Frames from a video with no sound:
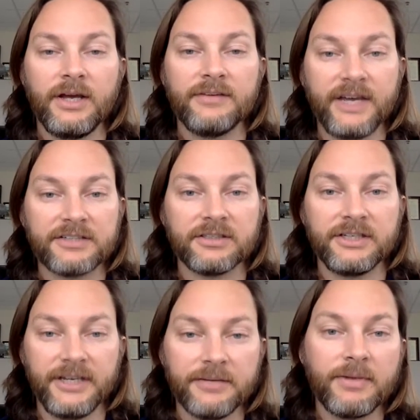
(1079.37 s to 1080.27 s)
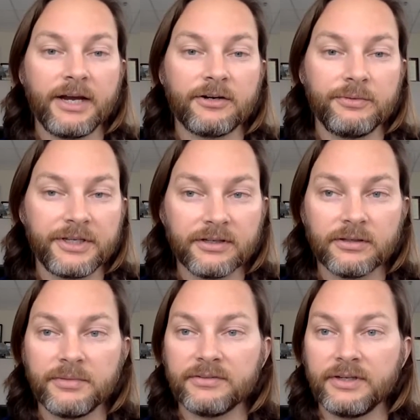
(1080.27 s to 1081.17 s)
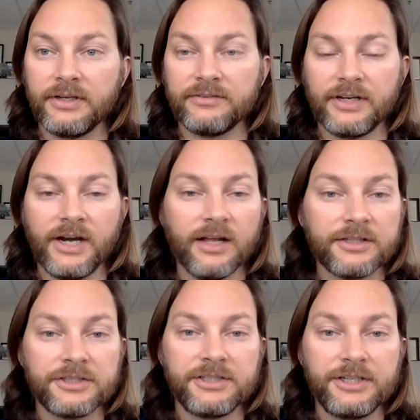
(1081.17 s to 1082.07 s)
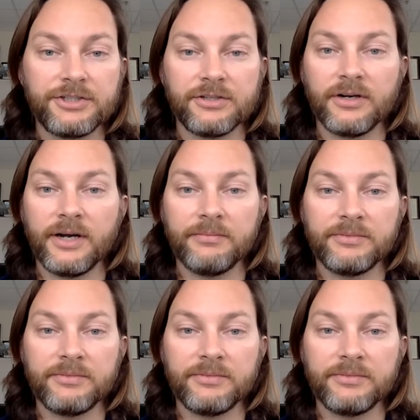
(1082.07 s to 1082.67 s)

is actually in my curriculum as a psychology teacher. I'm